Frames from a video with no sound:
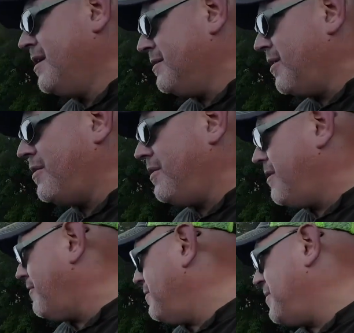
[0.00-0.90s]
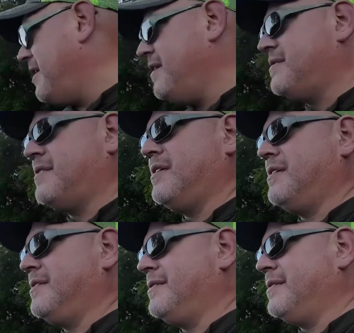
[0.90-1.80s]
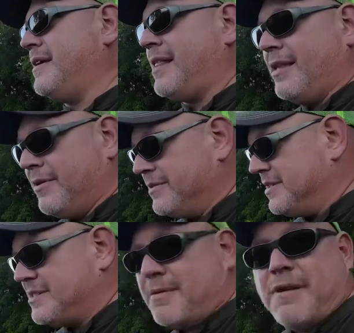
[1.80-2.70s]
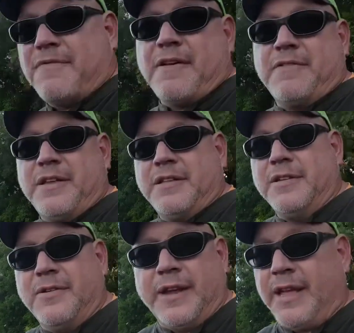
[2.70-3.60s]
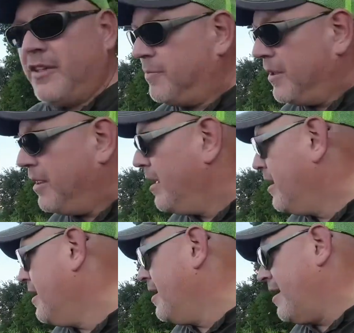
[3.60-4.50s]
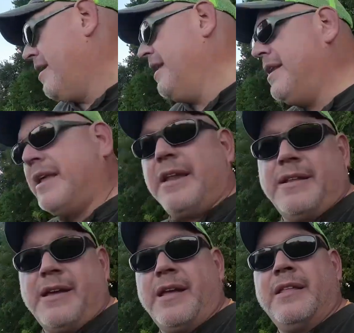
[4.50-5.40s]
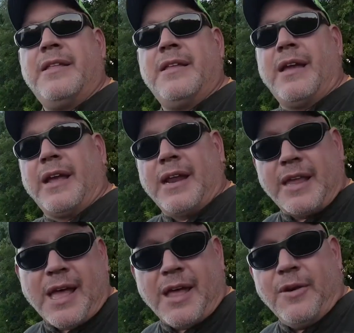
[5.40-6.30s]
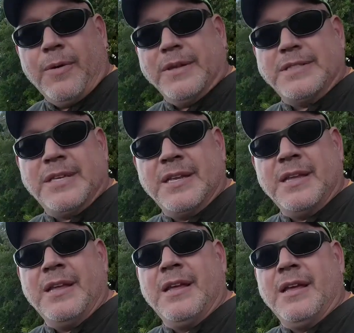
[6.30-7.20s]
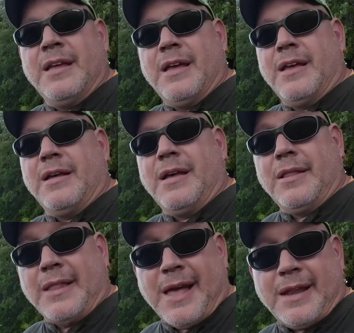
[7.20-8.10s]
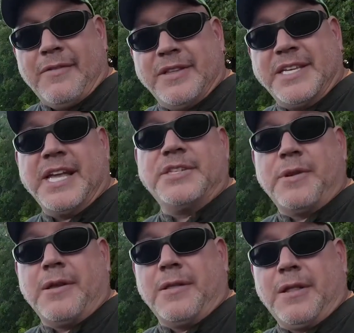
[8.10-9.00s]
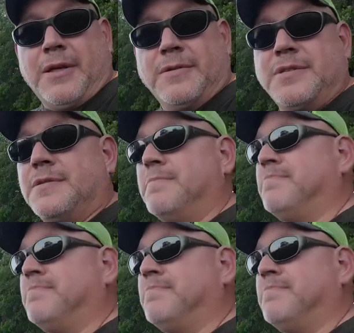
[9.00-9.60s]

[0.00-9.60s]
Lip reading: darn near every piece. I don't know, it's just not my favorite thing to do, I guess, but I need to get it done. I got a guy who wants a lot of it, 10 trailer loads.